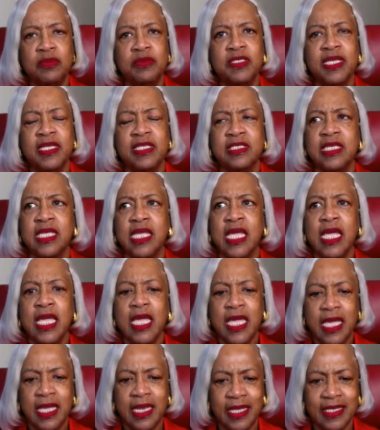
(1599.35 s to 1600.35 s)
It
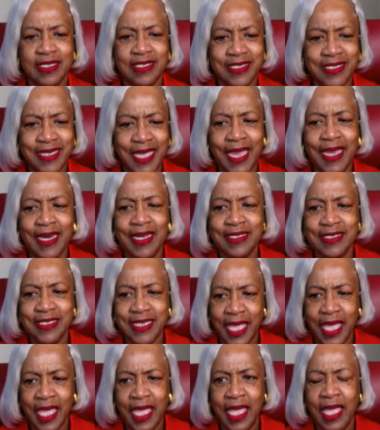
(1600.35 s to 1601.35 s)
is day to
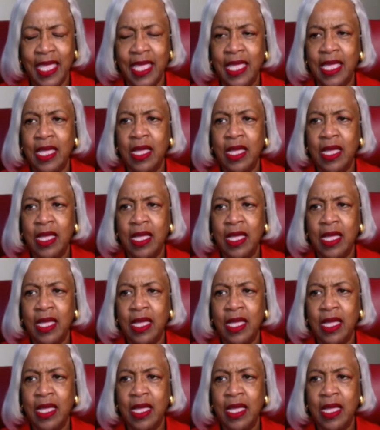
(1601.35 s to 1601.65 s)
day